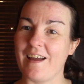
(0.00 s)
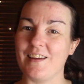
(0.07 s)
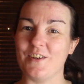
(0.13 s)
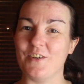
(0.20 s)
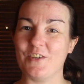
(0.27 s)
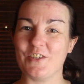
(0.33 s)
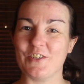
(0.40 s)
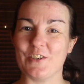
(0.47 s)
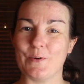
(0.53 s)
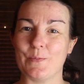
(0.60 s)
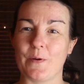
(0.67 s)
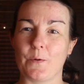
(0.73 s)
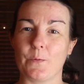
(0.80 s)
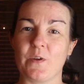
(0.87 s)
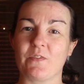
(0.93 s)
Hey
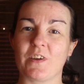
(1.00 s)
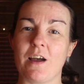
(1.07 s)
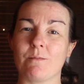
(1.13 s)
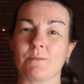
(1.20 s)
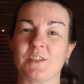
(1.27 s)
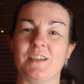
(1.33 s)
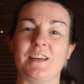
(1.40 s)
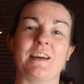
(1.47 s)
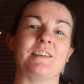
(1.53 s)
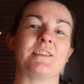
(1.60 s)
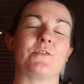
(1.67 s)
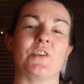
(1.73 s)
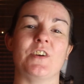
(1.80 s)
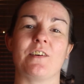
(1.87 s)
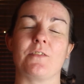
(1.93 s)
YouTube, we've come to the end
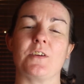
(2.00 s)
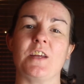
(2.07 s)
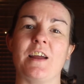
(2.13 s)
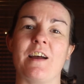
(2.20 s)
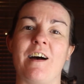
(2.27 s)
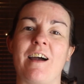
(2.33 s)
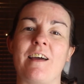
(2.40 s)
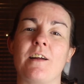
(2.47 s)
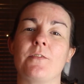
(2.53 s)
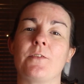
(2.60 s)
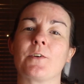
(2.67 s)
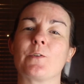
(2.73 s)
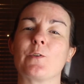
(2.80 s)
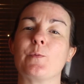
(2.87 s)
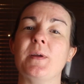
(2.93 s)
of another year and I
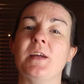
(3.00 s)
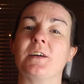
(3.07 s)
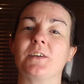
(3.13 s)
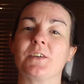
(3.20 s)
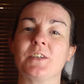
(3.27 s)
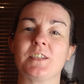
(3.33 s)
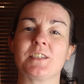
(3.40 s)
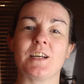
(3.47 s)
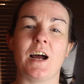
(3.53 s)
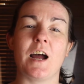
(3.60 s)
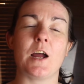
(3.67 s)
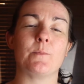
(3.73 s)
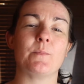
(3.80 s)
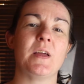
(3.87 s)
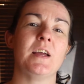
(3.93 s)
thought it would be a good
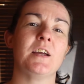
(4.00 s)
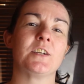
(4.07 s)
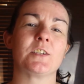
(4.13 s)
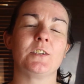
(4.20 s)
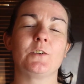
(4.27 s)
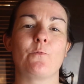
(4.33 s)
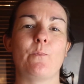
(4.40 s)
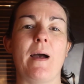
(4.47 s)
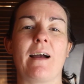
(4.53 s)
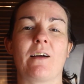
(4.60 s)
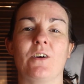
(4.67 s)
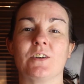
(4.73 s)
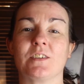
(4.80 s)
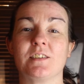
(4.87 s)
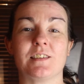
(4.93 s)
time to look
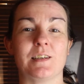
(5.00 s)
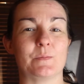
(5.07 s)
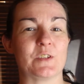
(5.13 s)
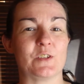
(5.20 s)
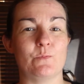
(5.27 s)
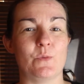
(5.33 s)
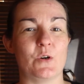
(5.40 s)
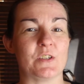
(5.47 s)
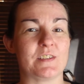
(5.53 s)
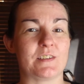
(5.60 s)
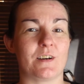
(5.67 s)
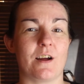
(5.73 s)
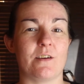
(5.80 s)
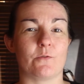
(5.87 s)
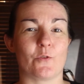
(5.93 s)
back on some of the mods
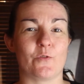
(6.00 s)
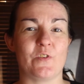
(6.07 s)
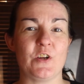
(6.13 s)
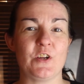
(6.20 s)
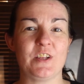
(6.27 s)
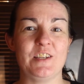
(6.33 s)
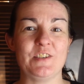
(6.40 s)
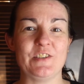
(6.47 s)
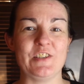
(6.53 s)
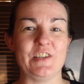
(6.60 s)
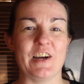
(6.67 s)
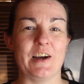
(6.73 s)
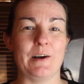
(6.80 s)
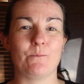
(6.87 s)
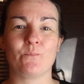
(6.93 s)
that I've reviewed this
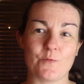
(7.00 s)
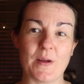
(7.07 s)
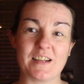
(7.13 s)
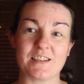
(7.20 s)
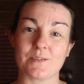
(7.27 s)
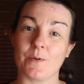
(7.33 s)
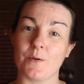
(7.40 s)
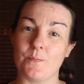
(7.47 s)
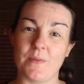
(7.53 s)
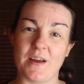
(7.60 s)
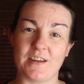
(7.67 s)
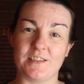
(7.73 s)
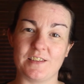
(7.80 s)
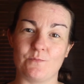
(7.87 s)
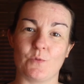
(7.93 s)
year. There have been some
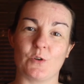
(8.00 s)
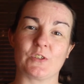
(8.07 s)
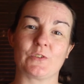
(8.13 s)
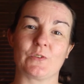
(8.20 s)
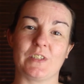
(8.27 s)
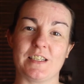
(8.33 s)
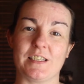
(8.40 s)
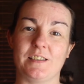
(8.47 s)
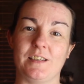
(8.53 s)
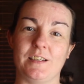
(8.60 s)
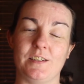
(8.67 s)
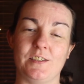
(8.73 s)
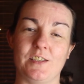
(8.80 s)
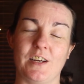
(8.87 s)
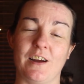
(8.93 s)
amazing mods released
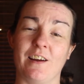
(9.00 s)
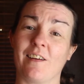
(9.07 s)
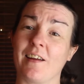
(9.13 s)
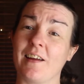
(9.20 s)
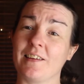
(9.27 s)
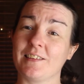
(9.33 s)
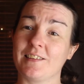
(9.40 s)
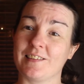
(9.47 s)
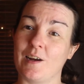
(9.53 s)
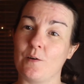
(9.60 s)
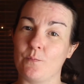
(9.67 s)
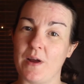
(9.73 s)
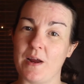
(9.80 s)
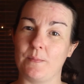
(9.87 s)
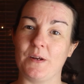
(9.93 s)
this year and
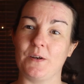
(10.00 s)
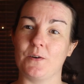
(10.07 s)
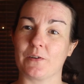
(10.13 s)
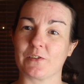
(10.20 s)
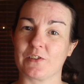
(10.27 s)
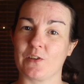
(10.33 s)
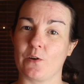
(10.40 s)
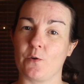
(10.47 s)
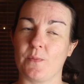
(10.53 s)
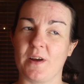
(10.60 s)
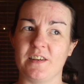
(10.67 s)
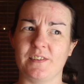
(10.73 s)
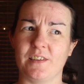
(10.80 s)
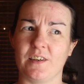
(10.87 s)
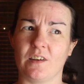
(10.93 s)
some maybe not so
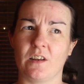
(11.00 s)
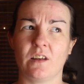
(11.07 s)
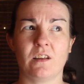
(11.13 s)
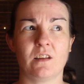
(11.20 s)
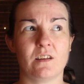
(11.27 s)
amazing.